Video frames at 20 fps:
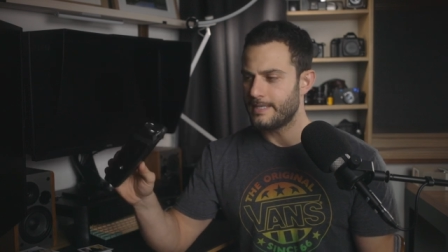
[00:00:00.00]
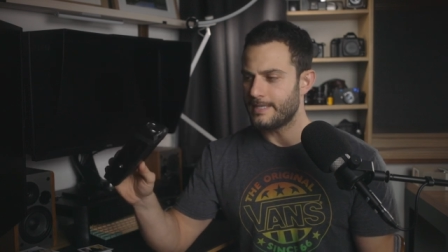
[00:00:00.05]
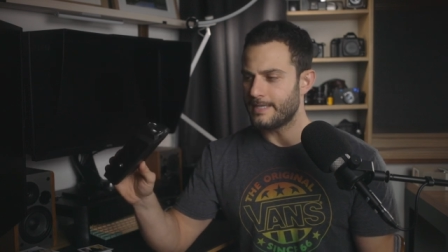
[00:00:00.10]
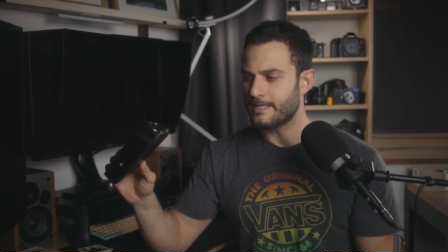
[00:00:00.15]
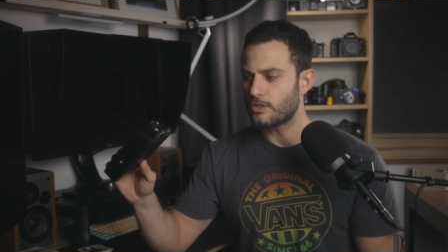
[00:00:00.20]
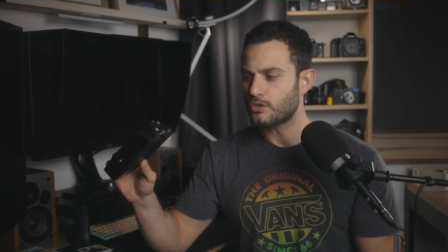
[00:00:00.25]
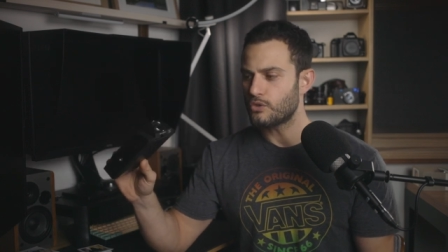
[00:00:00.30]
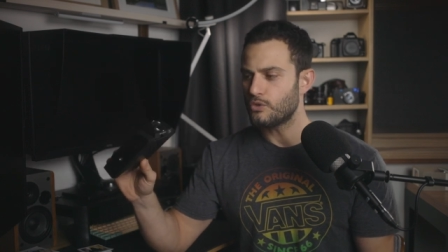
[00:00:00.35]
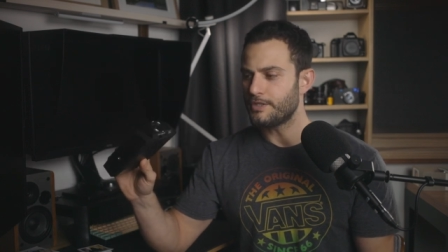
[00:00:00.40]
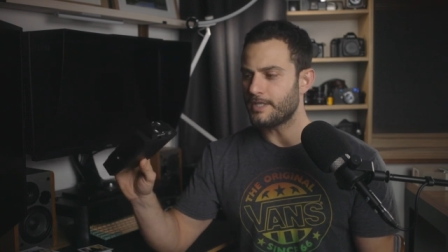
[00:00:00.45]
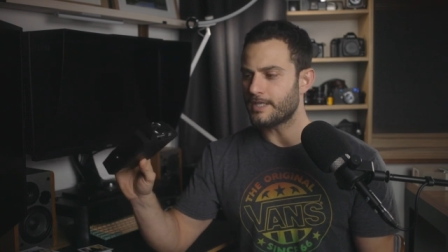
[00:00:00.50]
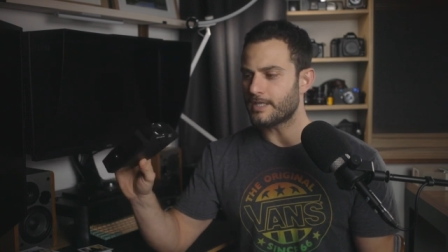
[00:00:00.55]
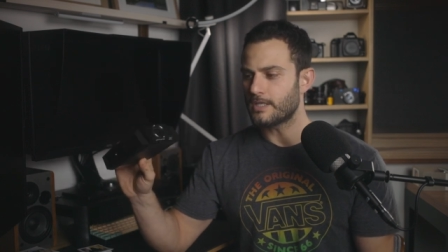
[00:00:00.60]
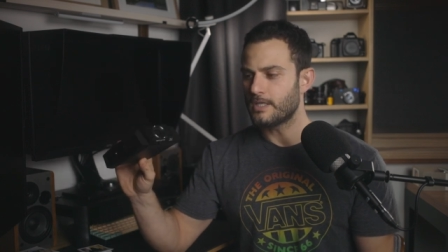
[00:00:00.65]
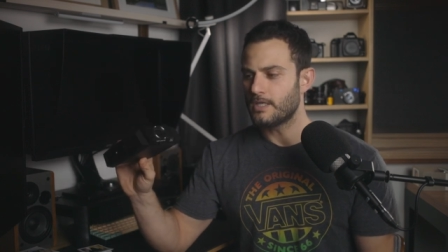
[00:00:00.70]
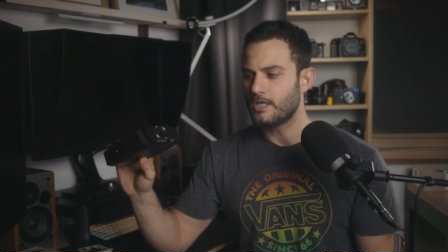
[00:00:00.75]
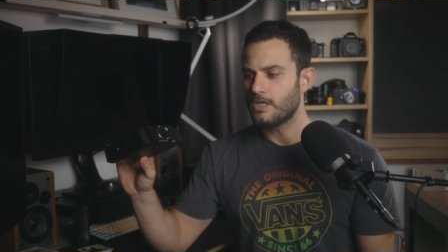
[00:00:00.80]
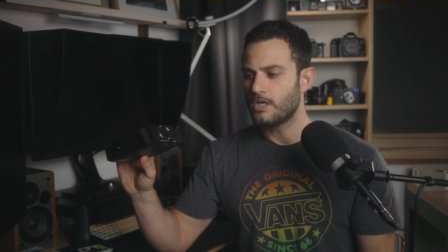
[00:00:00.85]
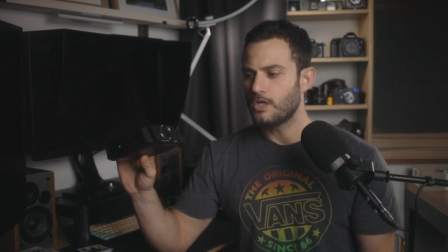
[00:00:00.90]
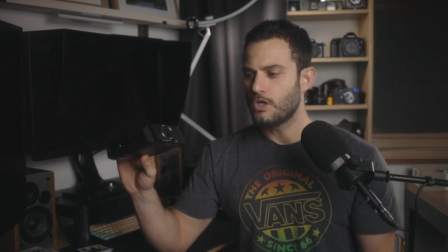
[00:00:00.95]
including
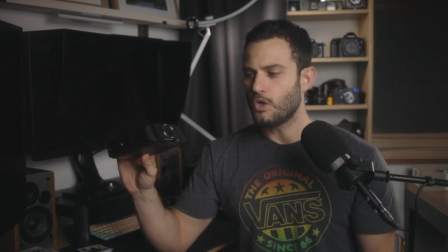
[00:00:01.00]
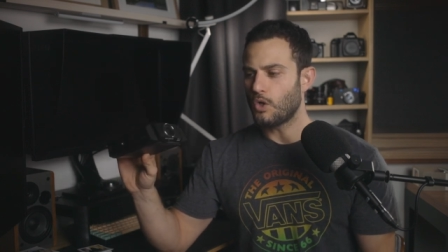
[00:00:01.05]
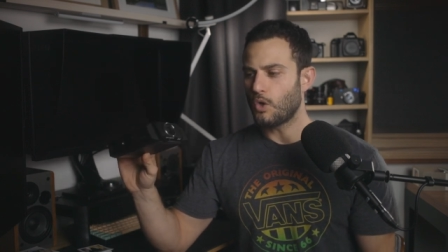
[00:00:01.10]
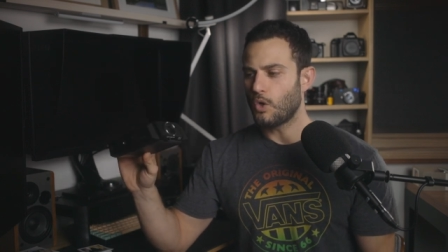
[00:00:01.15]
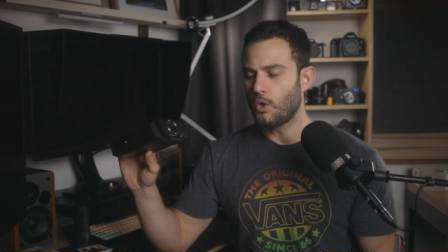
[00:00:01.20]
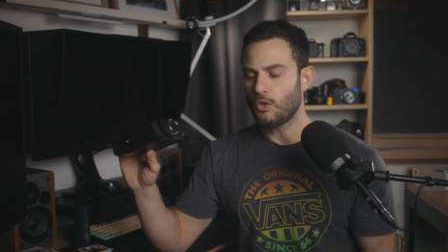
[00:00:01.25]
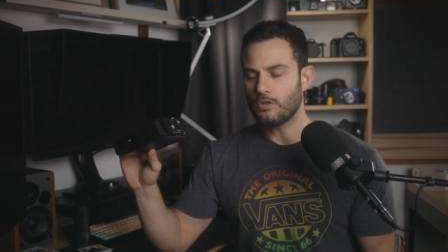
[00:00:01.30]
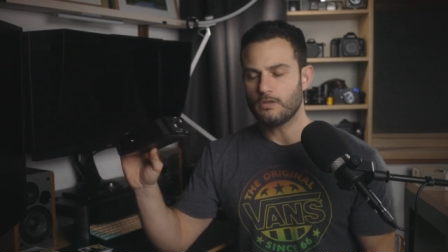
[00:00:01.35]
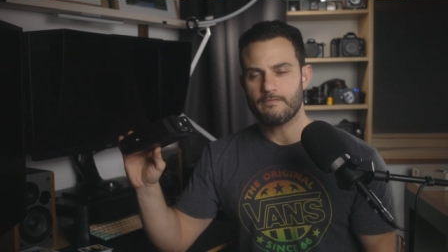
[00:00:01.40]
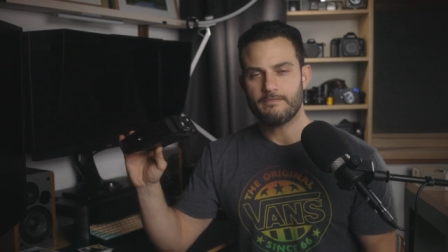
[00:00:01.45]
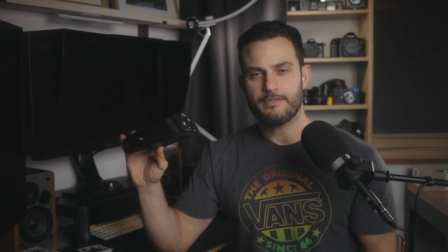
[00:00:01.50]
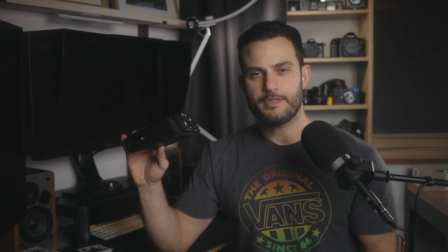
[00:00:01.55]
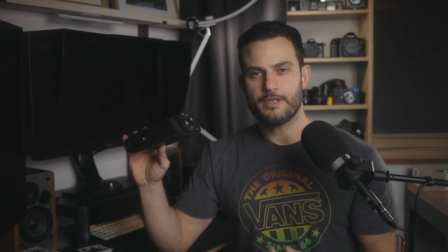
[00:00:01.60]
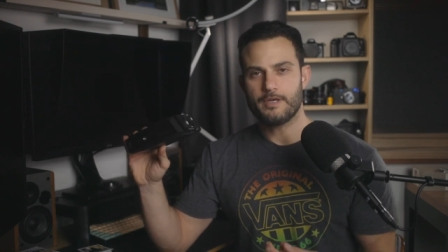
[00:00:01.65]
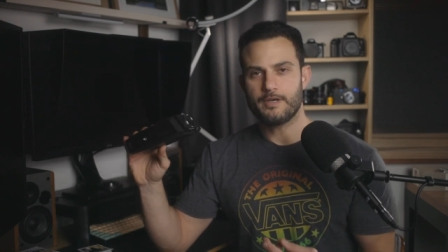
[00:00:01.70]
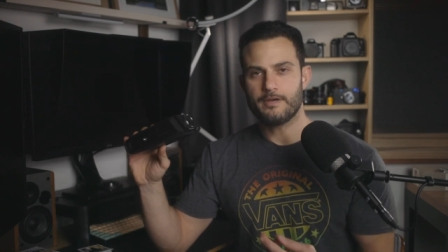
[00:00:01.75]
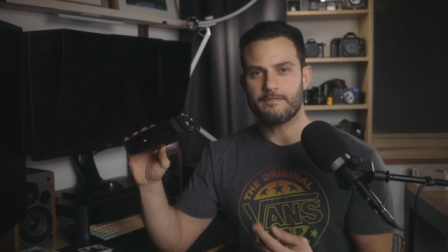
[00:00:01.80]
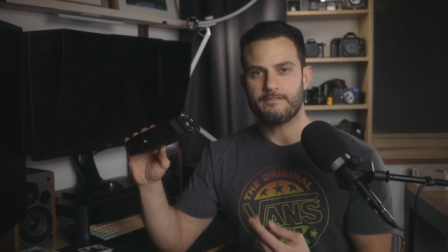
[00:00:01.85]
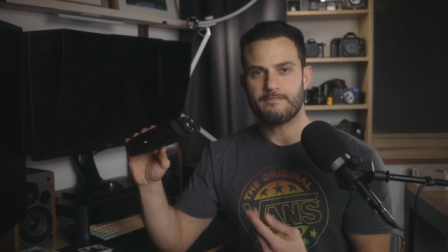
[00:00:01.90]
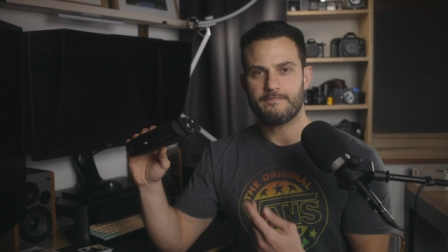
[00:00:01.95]
all of
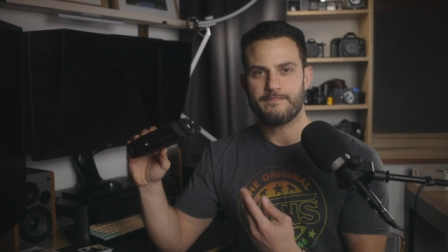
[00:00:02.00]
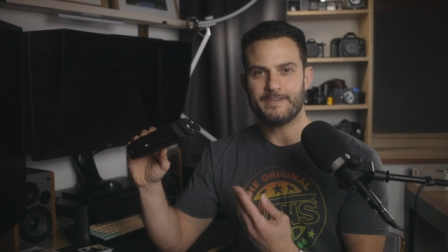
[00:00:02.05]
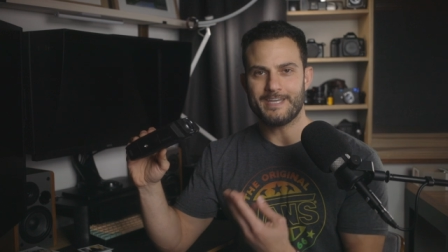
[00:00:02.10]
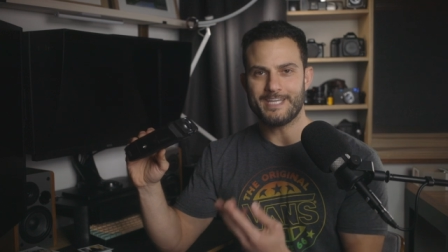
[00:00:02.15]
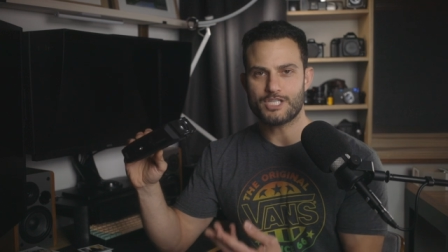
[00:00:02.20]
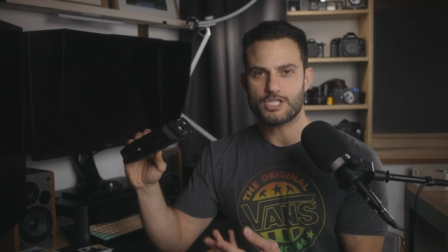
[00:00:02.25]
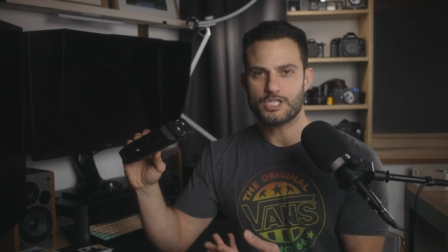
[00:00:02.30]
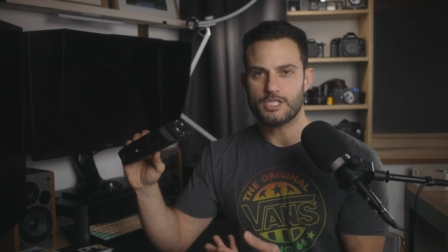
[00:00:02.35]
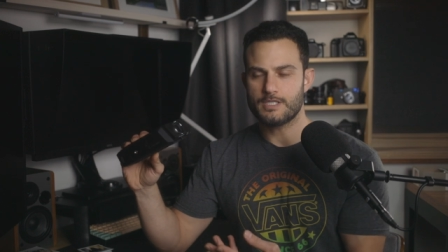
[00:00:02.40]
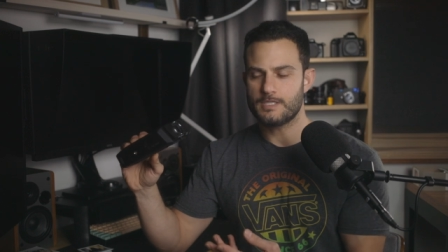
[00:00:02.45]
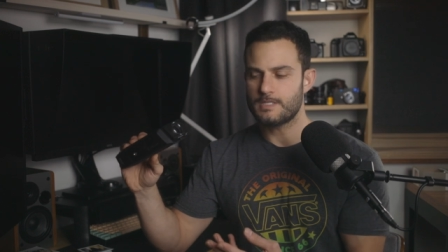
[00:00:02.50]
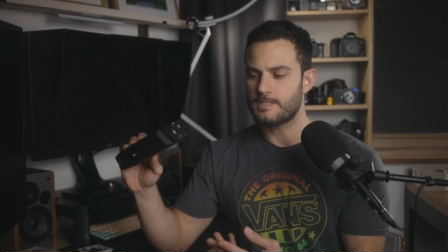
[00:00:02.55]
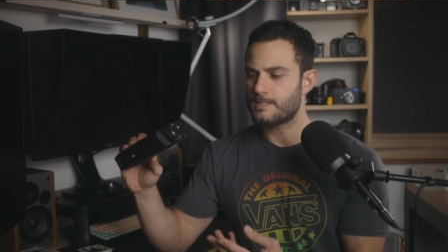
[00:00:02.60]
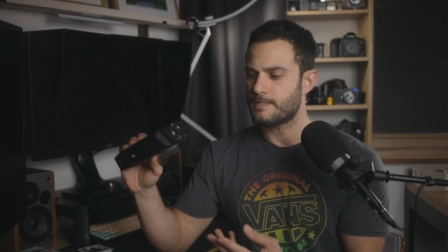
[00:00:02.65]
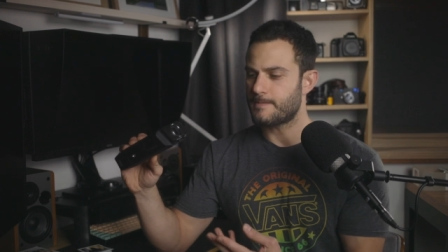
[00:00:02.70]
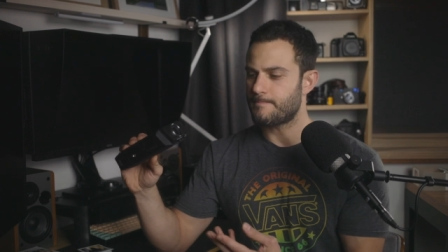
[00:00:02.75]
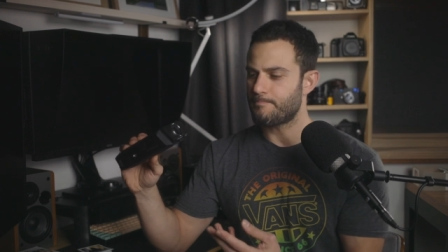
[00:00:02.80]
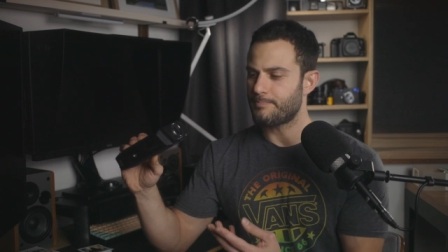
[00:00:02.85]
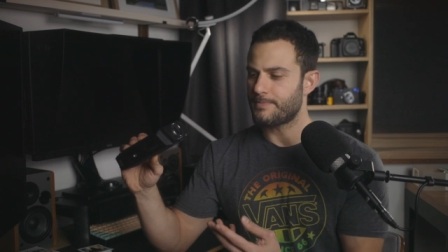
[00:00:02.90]
the features